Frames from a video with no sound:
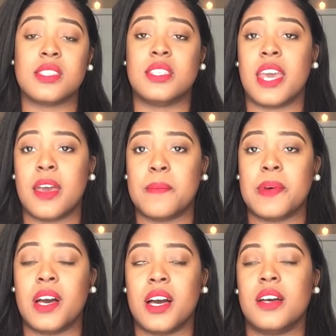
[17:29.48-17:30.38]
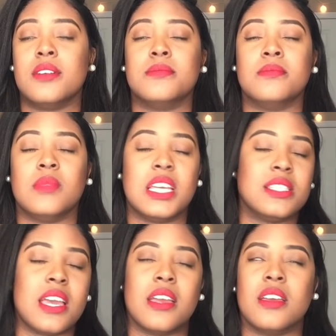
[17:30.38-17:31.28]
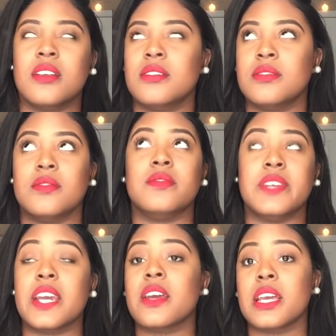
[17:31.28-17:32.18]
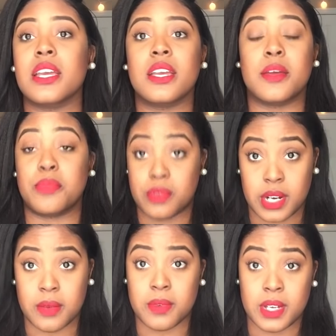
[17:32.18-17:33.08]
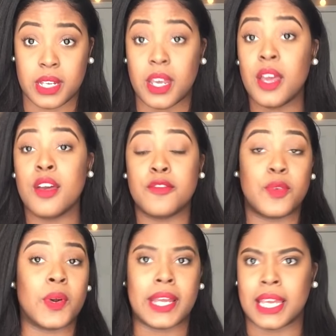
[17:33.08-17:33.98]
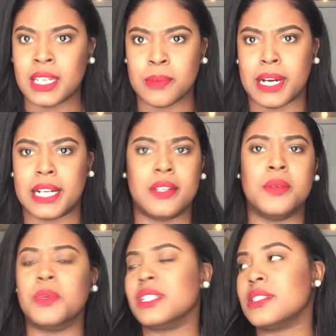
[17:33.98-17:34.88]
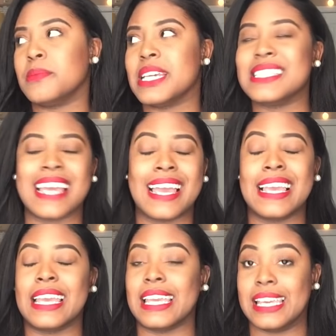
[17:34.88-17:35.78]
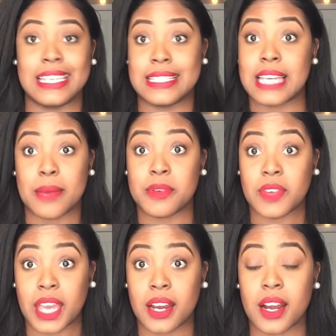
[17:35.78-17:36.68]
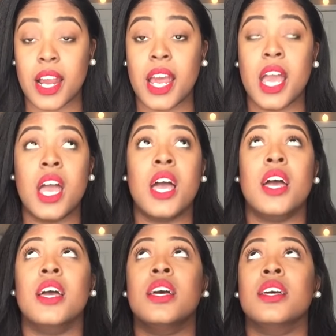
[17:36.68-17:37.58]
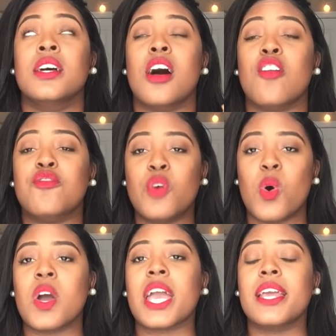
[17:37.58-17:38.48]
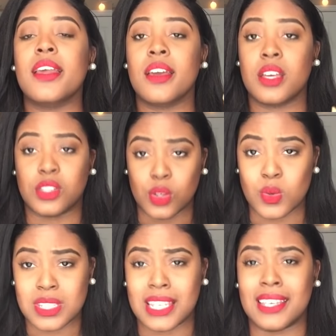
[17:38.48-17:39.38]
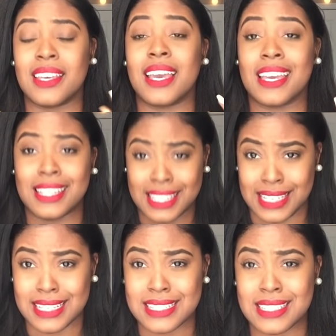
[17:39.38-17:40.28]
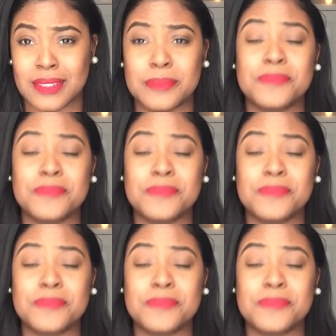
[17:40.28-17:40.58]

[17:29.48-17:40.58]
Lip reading: step is a very important one for anybody who wants to maintain any type of hair. Avoid using heat.